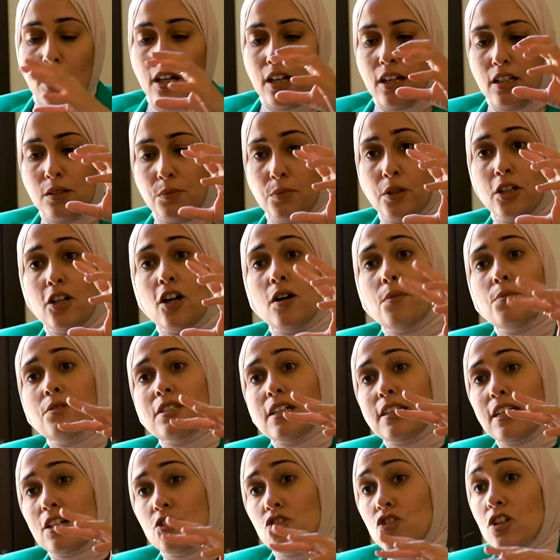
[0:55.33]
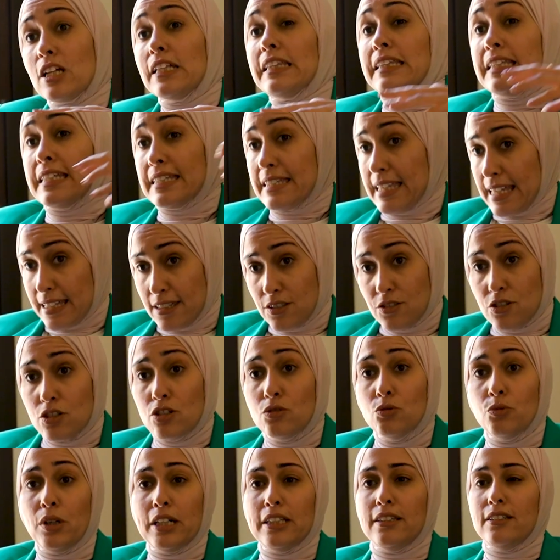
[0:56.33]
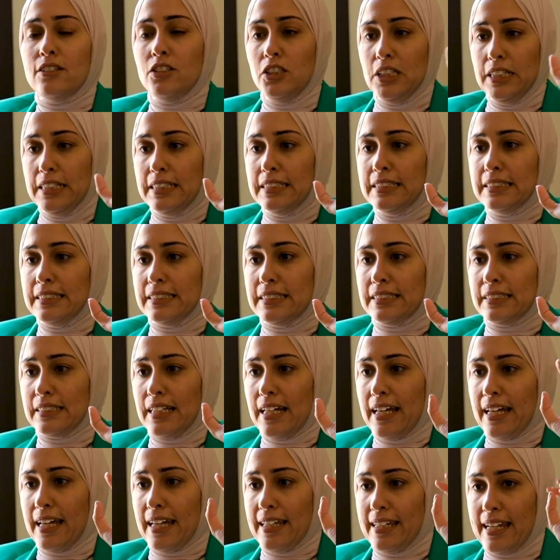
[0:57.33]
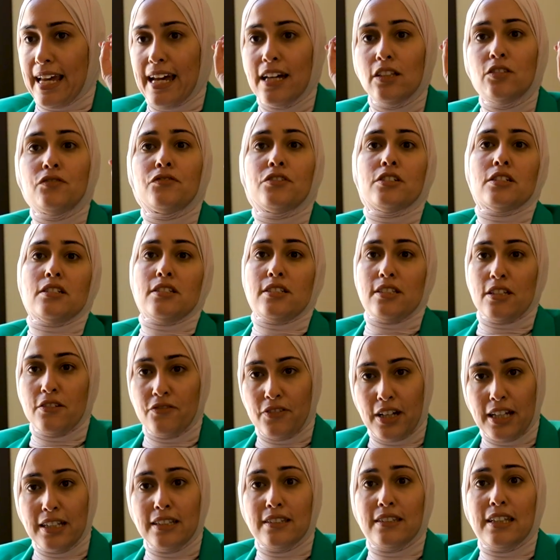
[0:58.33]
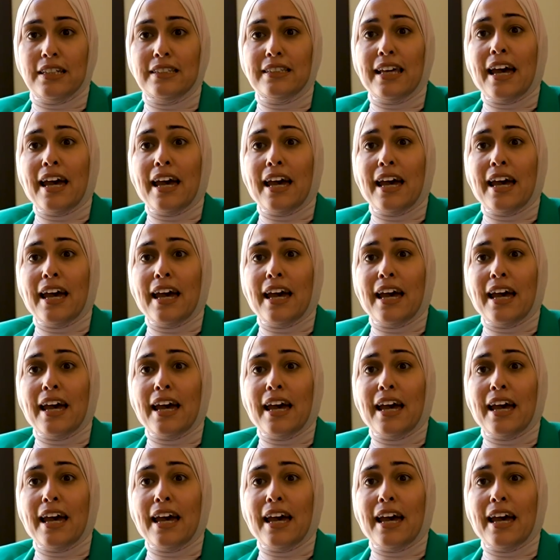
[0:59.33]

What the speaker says: It becomes a natural disaster when there is an adverse effect that